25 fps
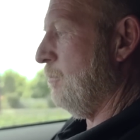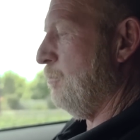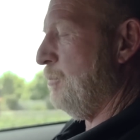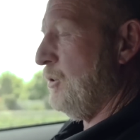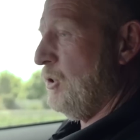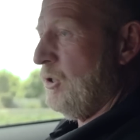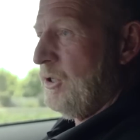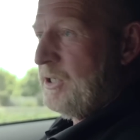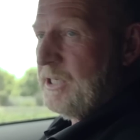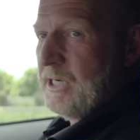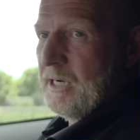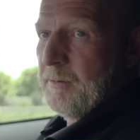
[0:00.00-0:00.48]

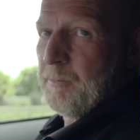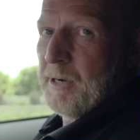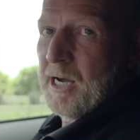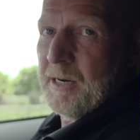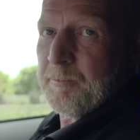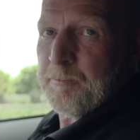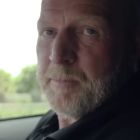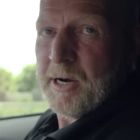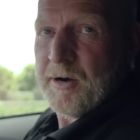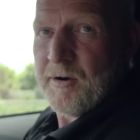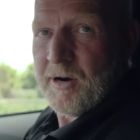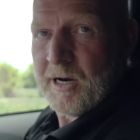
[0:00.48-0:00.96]
Beauty
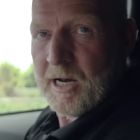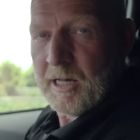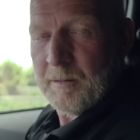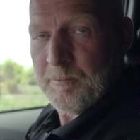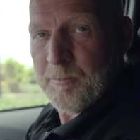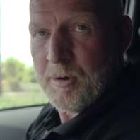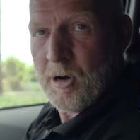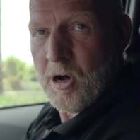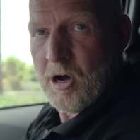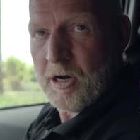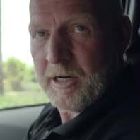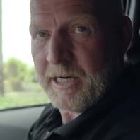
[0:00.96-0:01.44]
about parallel
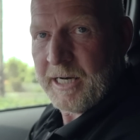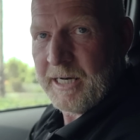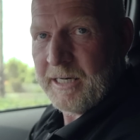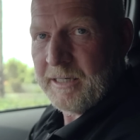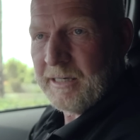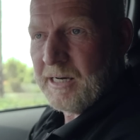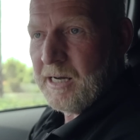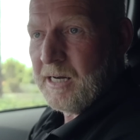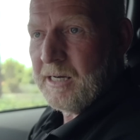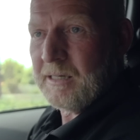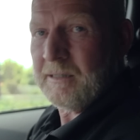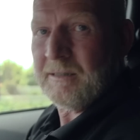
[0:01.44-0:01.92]

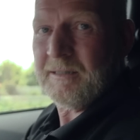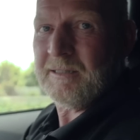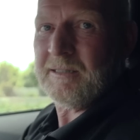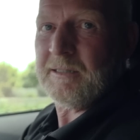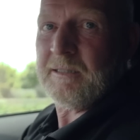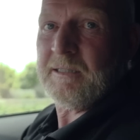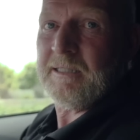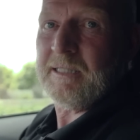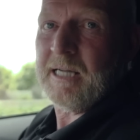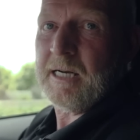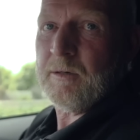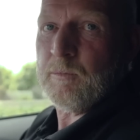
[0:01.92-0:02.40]
parking now,
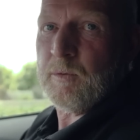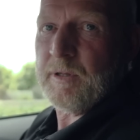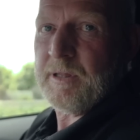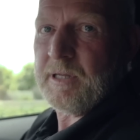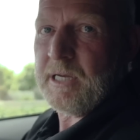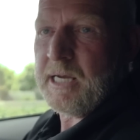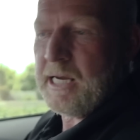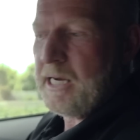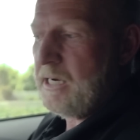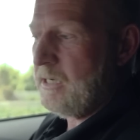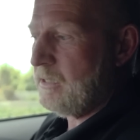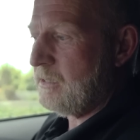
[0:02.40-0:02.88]
done
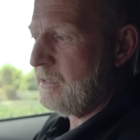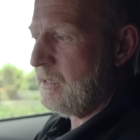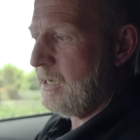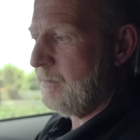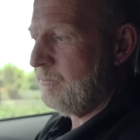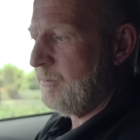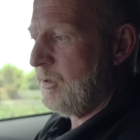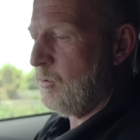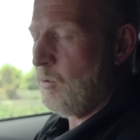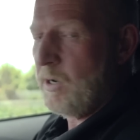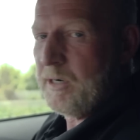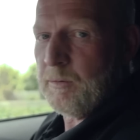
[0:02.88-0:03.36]
with ease.
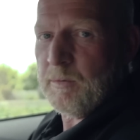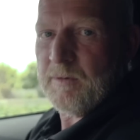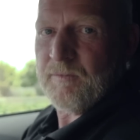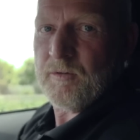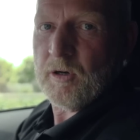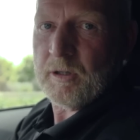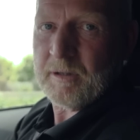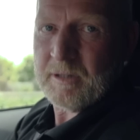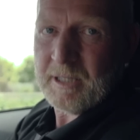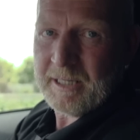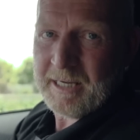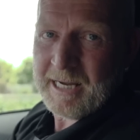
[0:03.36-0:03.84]
Number one, we've
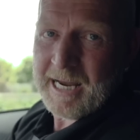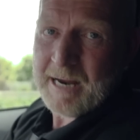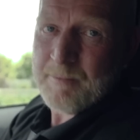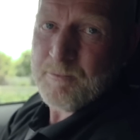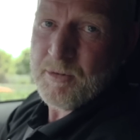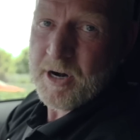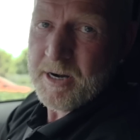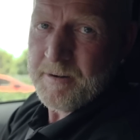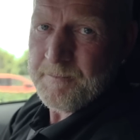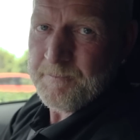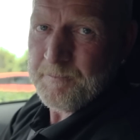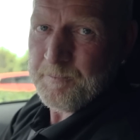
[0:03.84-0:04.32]
got the
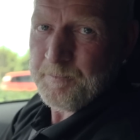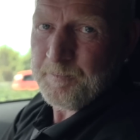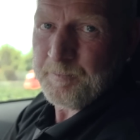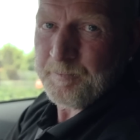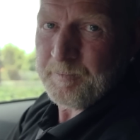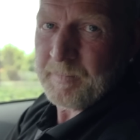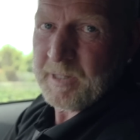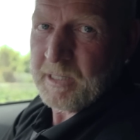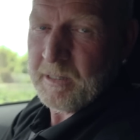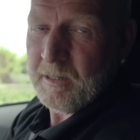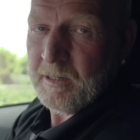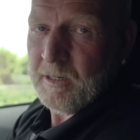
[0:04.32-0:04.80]
camera,
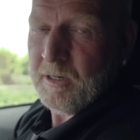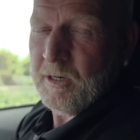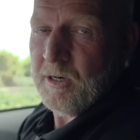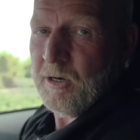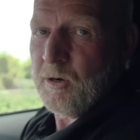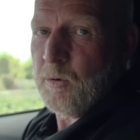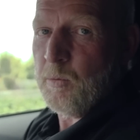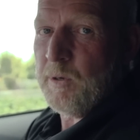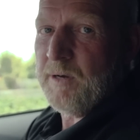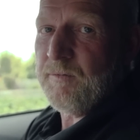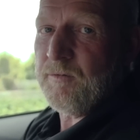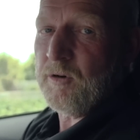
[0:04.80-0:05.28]

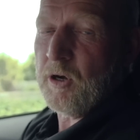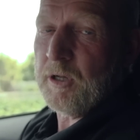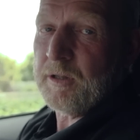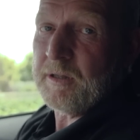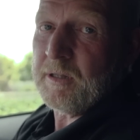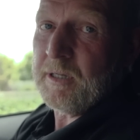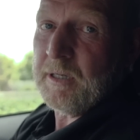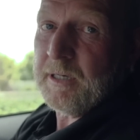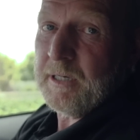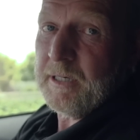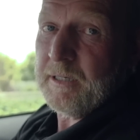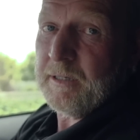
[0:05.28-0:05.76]
we've got
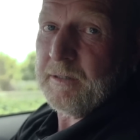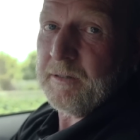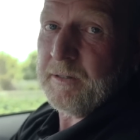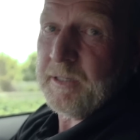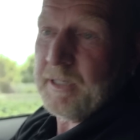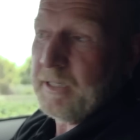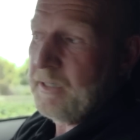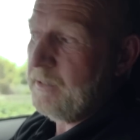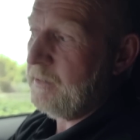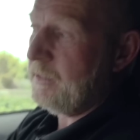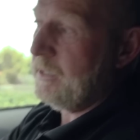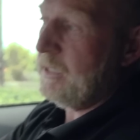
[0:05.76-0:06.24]
the
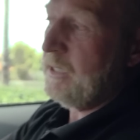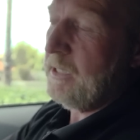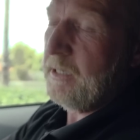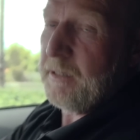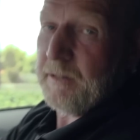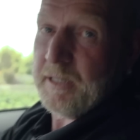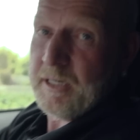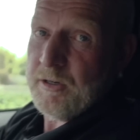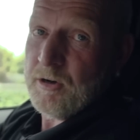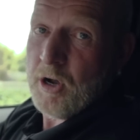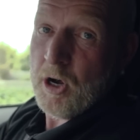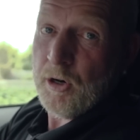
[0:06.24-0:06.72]

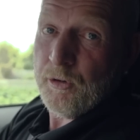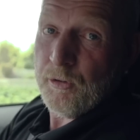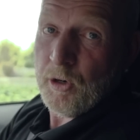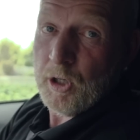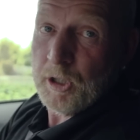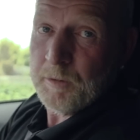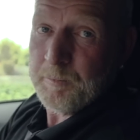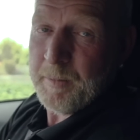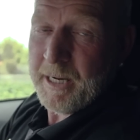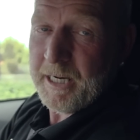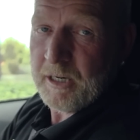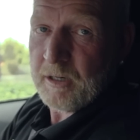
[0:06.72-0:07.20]
no
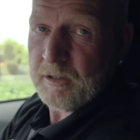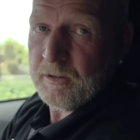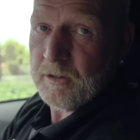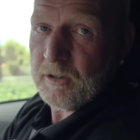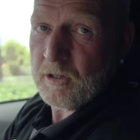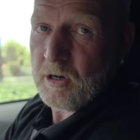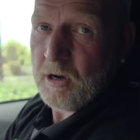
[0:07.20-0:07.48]
rollback on the